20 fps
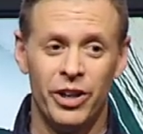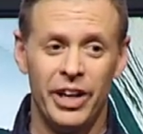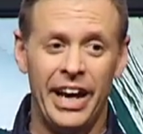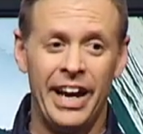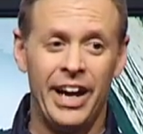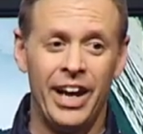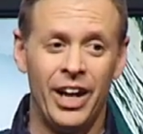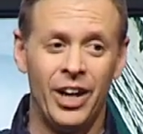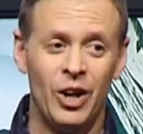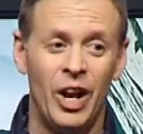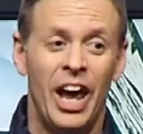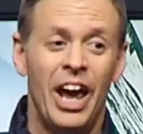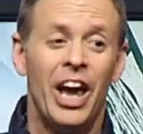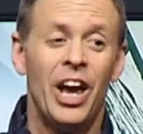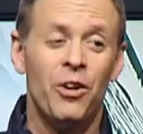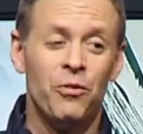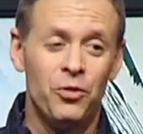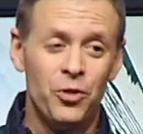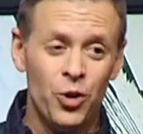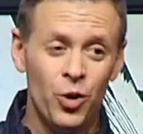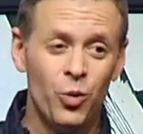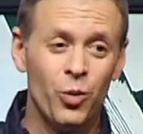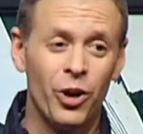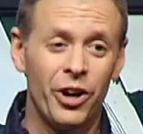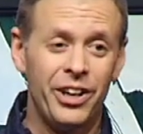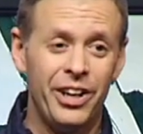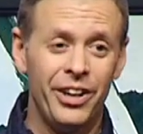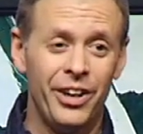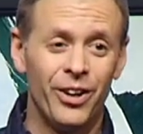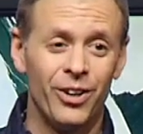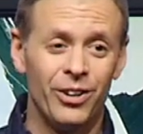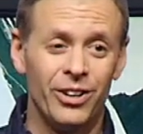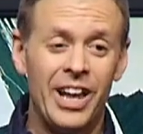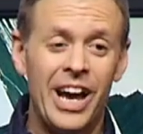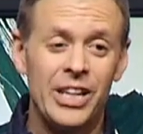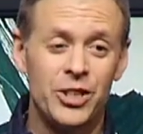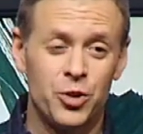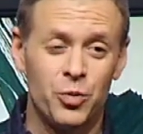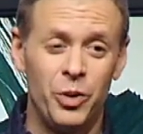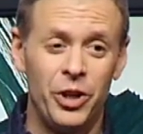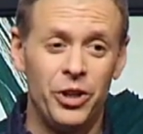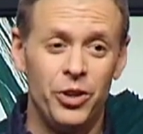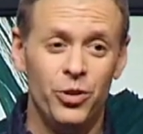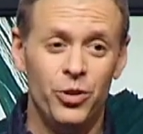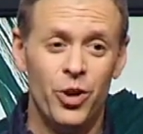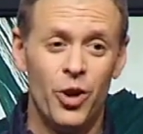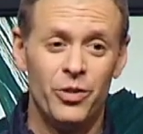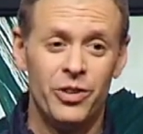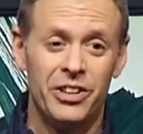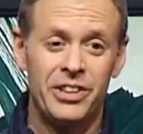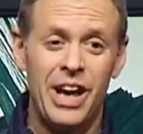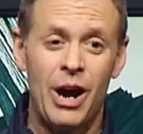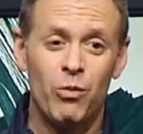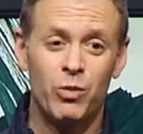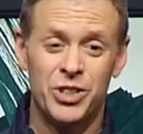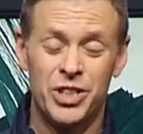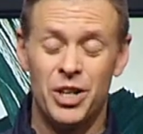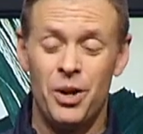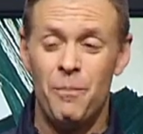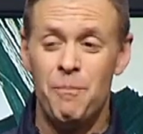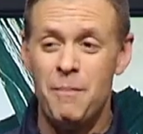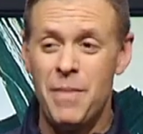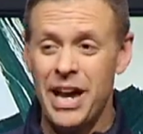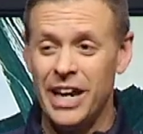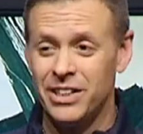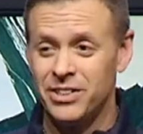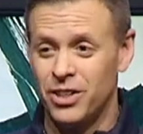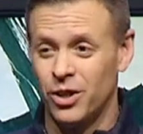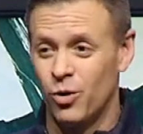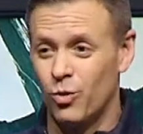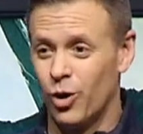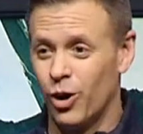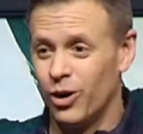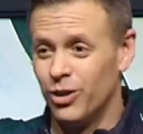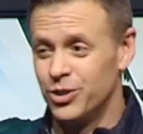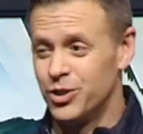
And if you were here last week, you know that that was an amazing word.